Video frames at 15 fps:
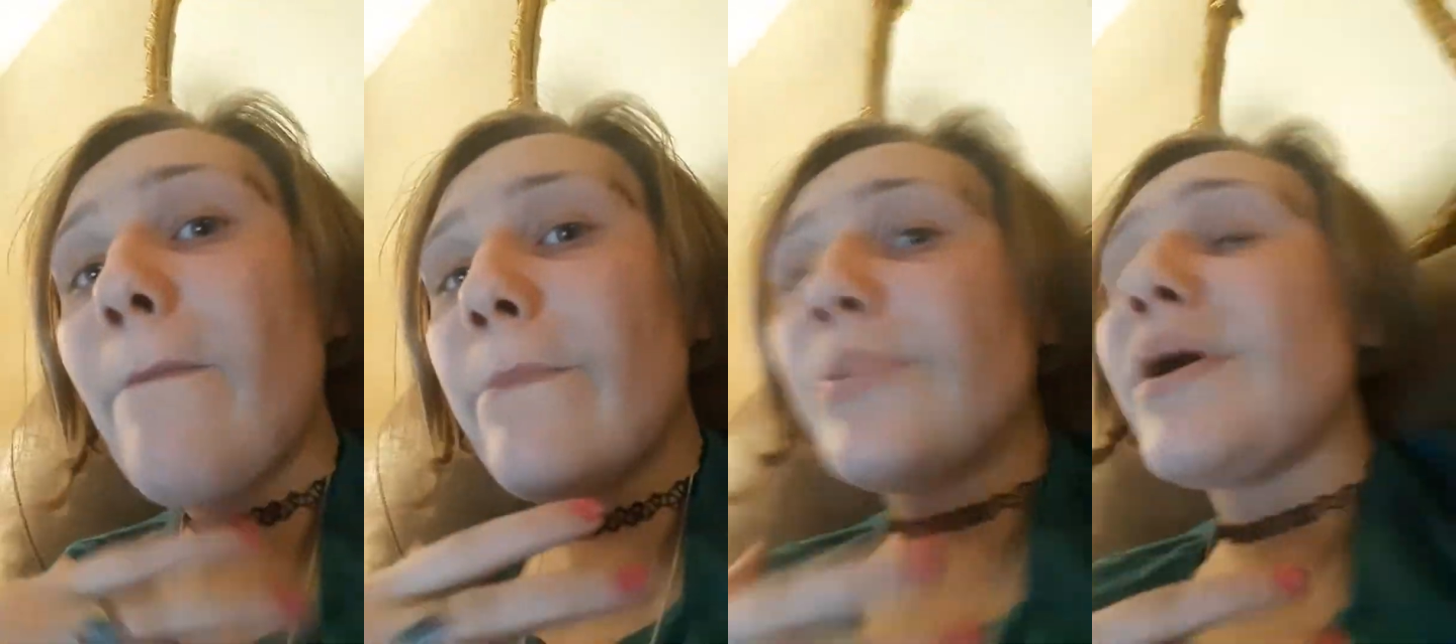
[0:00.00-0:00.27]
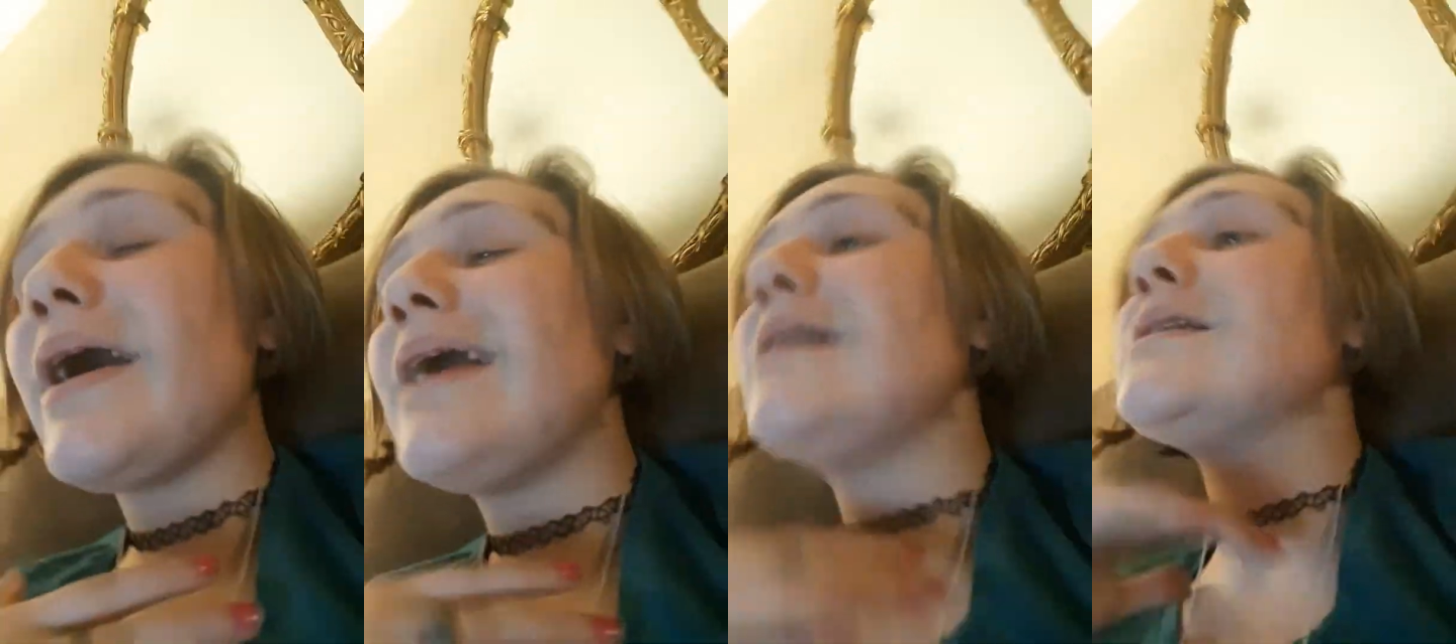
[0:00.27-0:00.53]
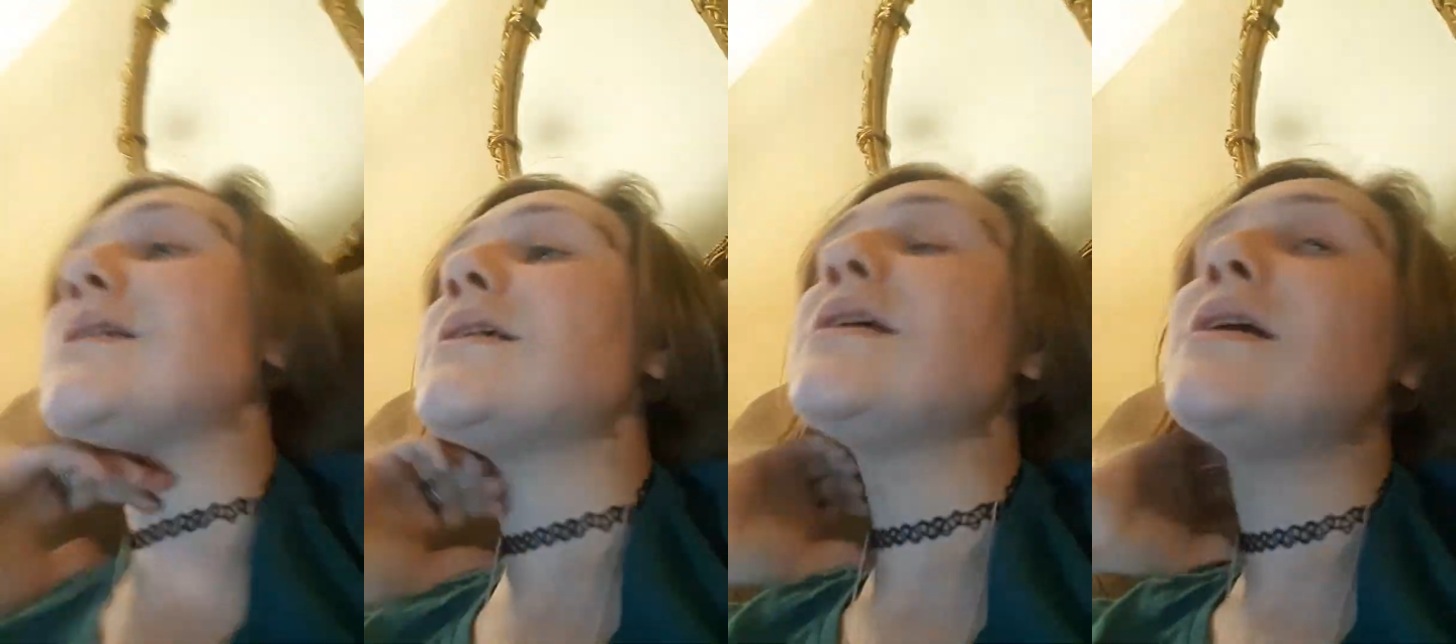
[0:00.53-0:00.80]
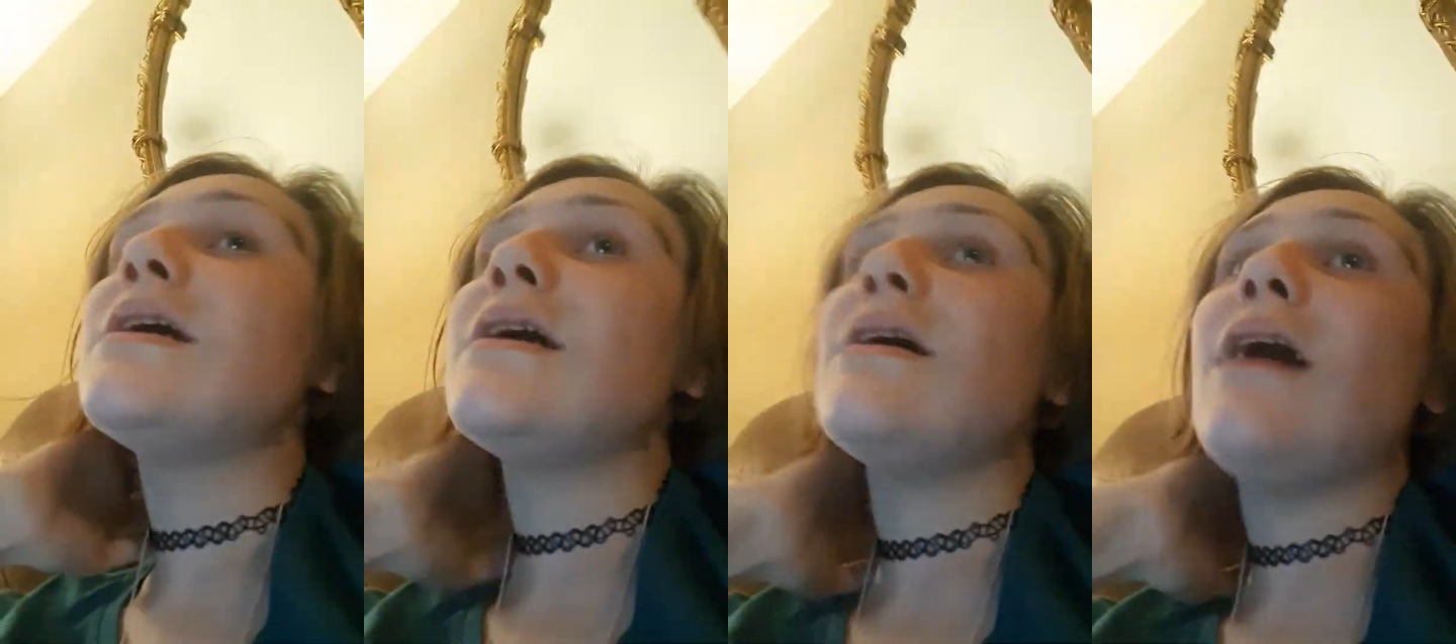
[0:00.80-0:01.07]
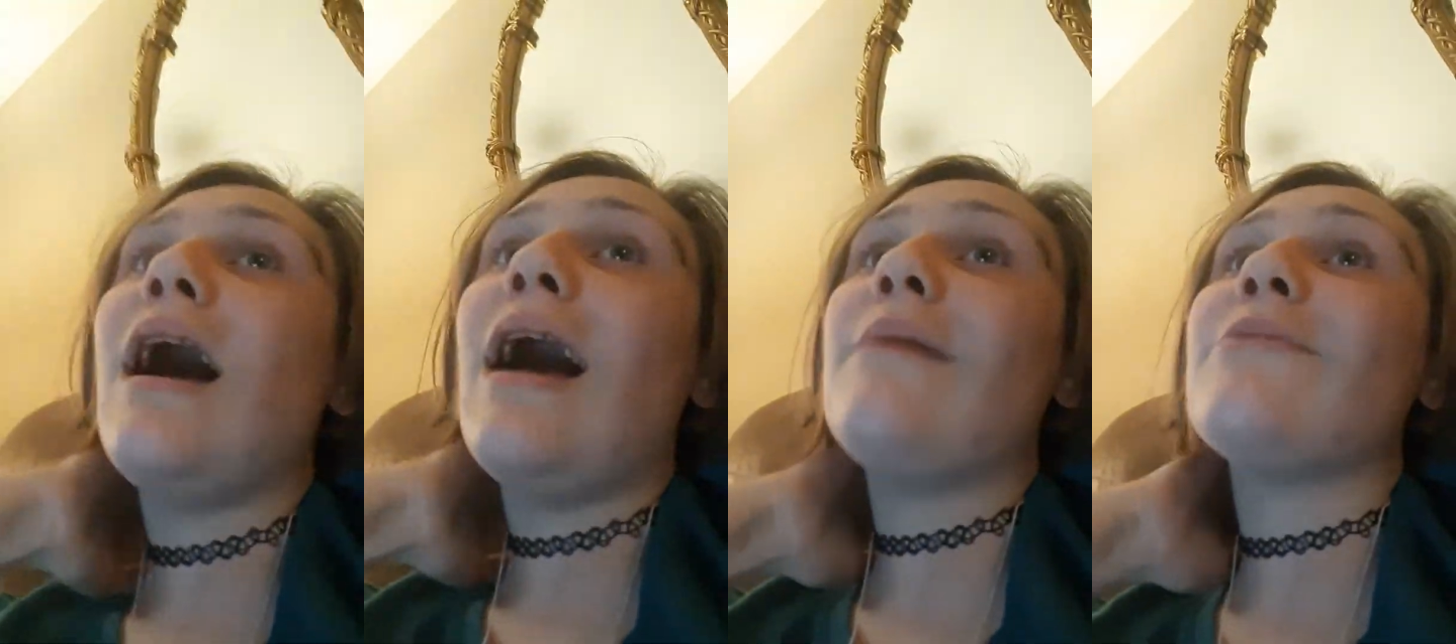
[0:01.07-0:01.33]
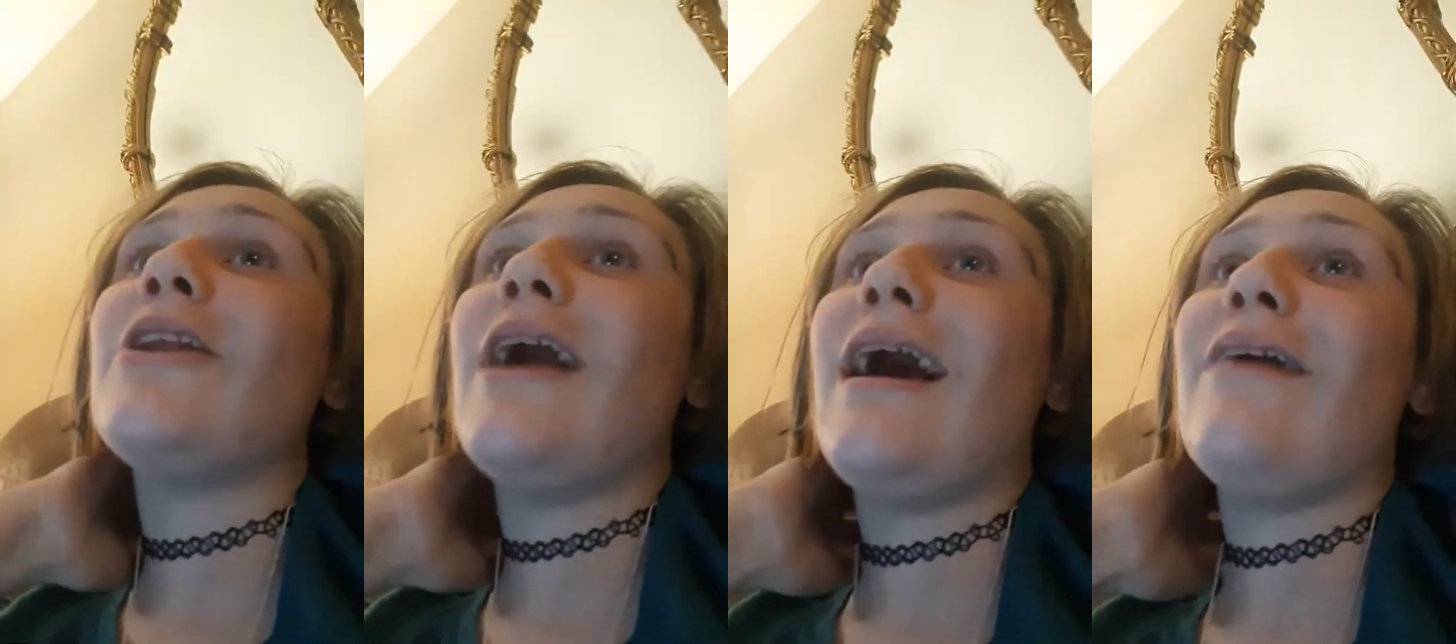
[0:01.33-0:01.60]
but I'm
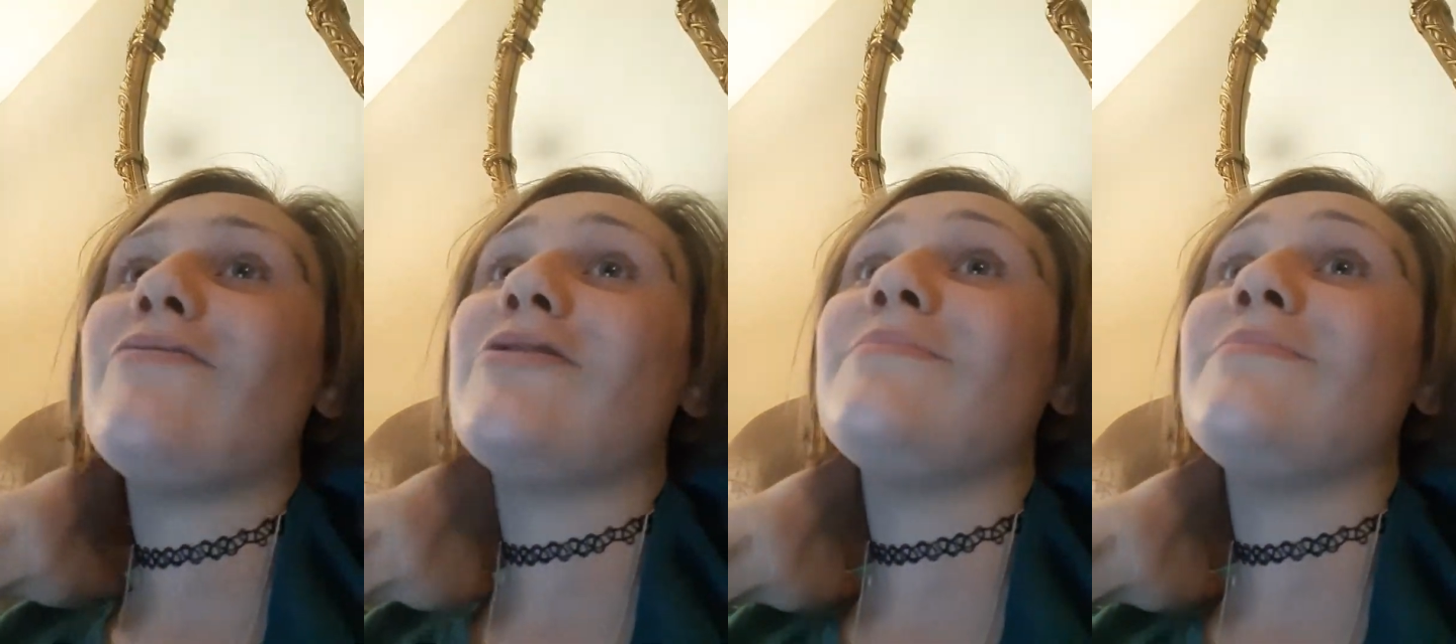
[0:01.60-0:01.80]
gonna have